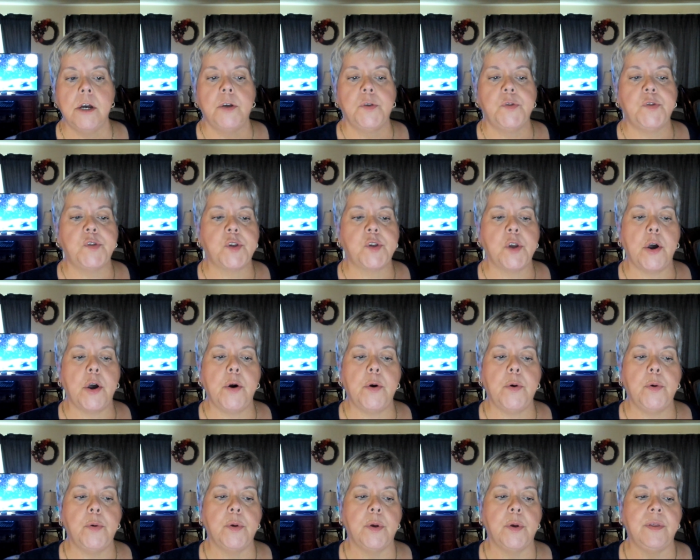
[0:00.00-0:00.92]

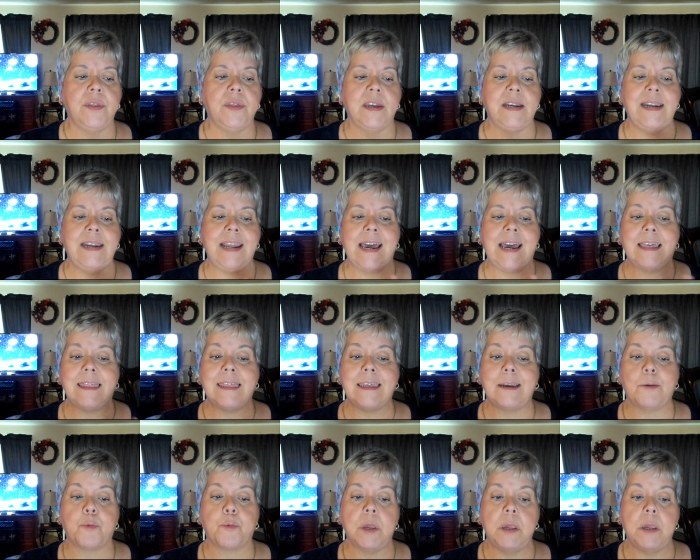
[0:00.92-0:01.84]
So the death
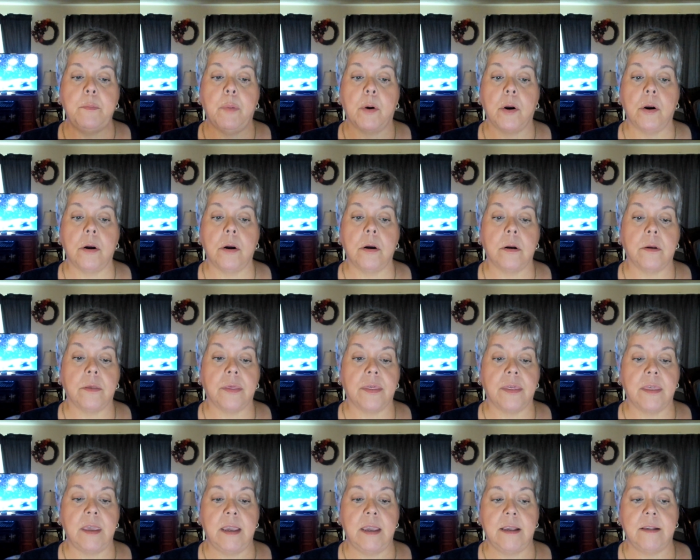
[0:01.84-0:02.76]
and rebirth
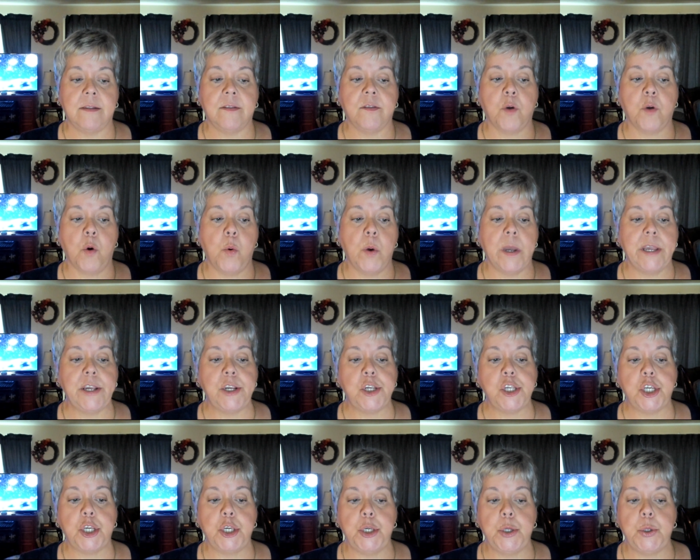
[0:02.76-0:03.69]
is going
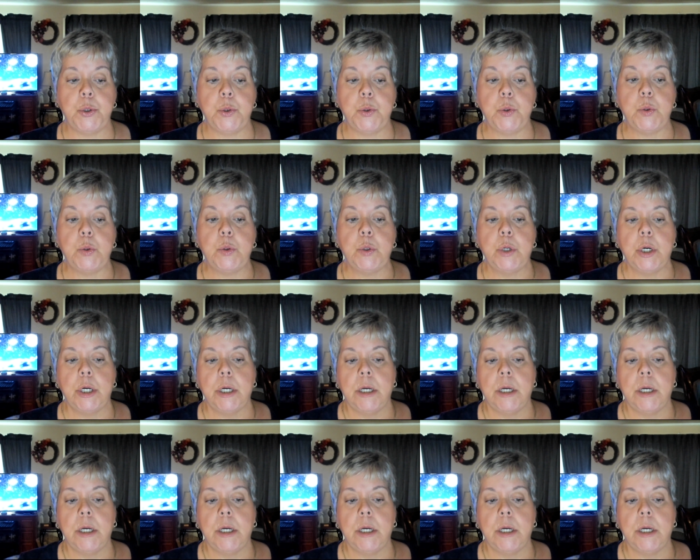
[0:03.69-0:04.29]
to